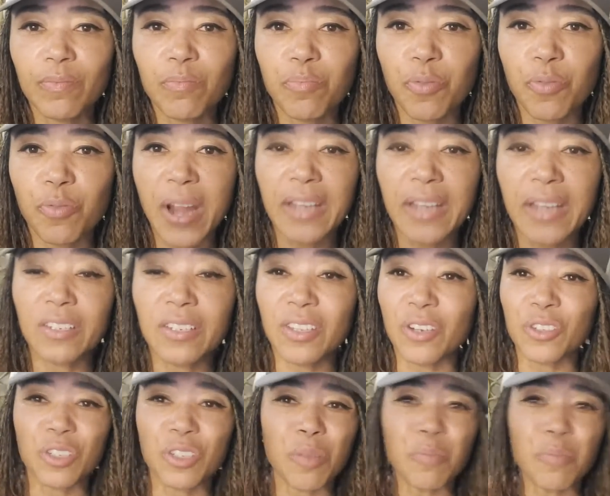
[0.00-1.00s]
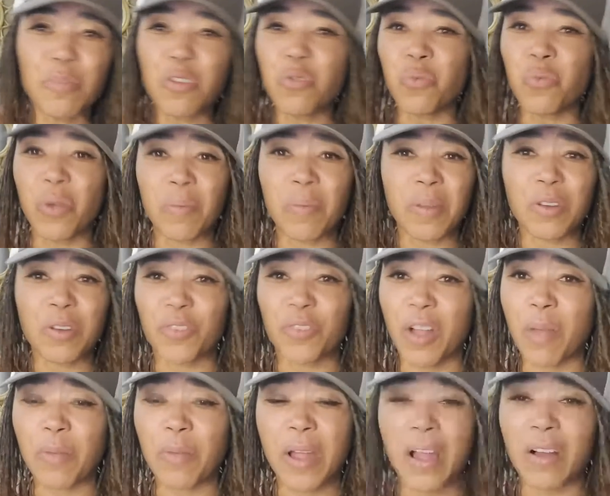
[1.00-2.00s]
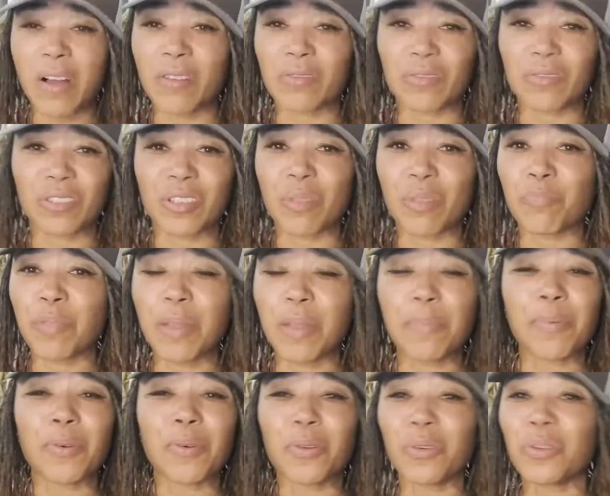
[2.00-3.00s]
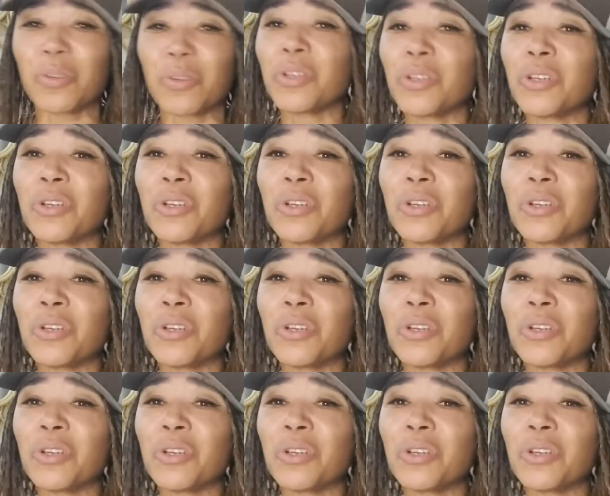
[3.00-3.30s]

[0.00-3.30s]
Brights. There's some new women who've come out and some people